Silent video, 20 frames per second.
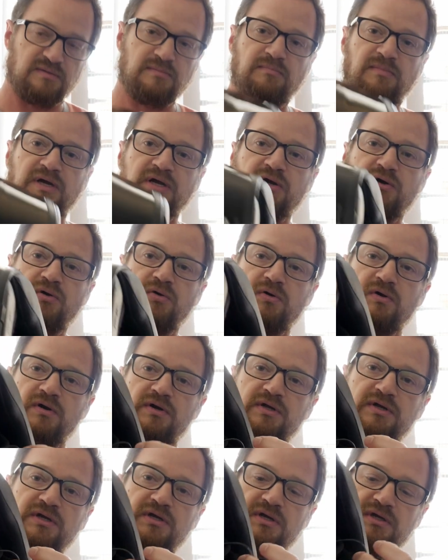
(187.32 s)
my
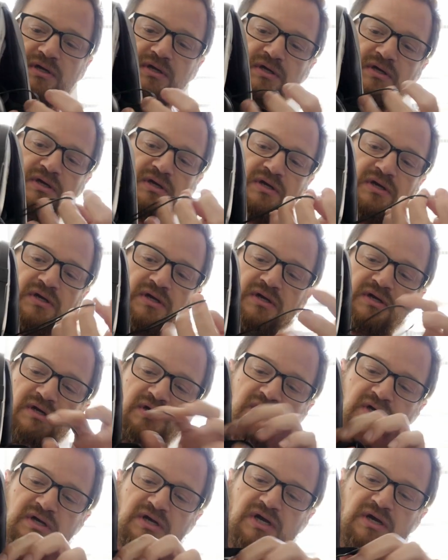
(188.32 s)
cord
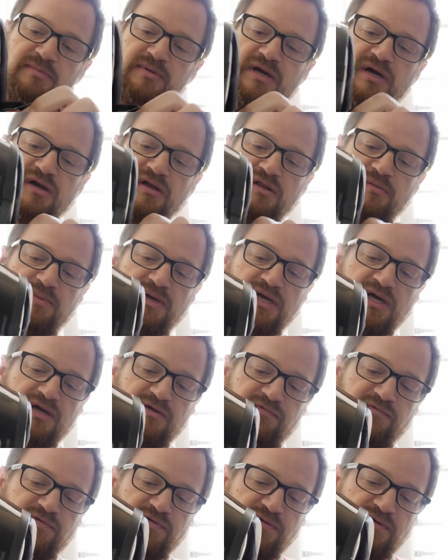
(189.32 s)
coming out of the back
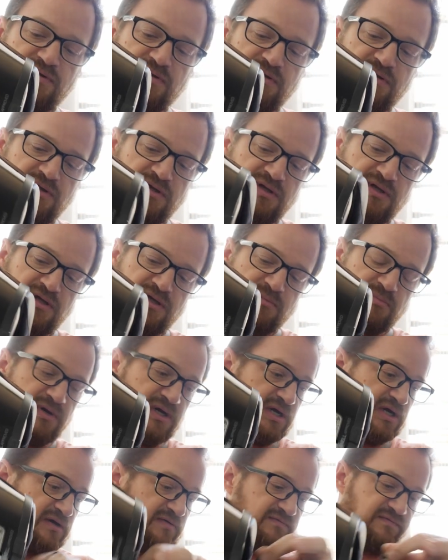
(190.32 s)
of my
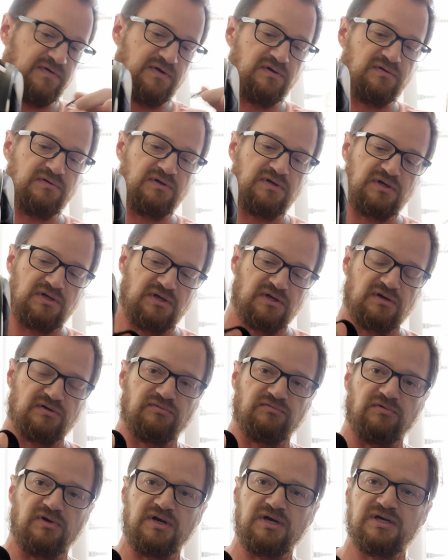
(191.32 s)
headphone,
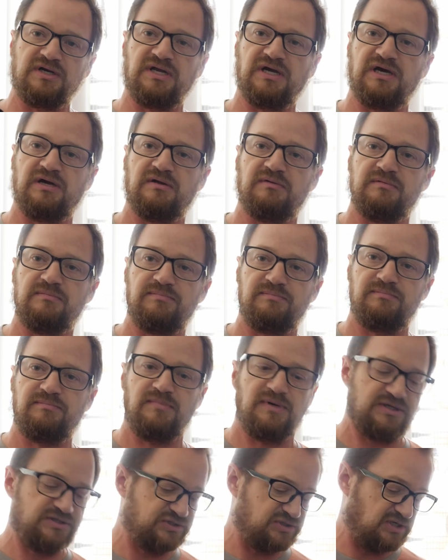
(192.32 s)
running down
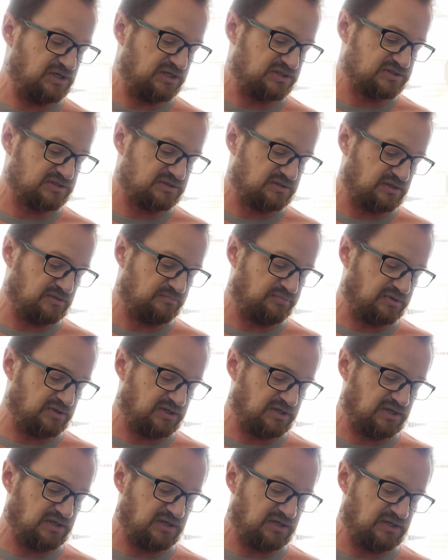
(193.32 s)
my chest and
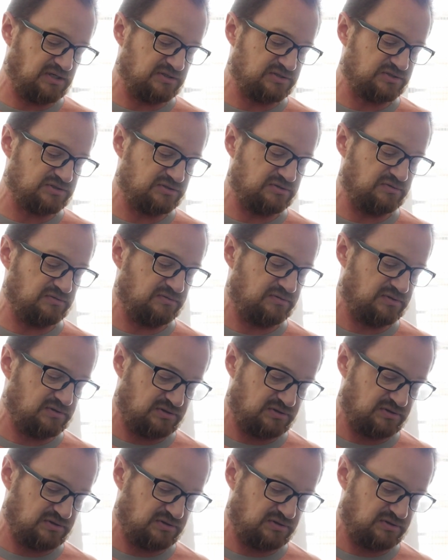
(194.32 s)
plugging into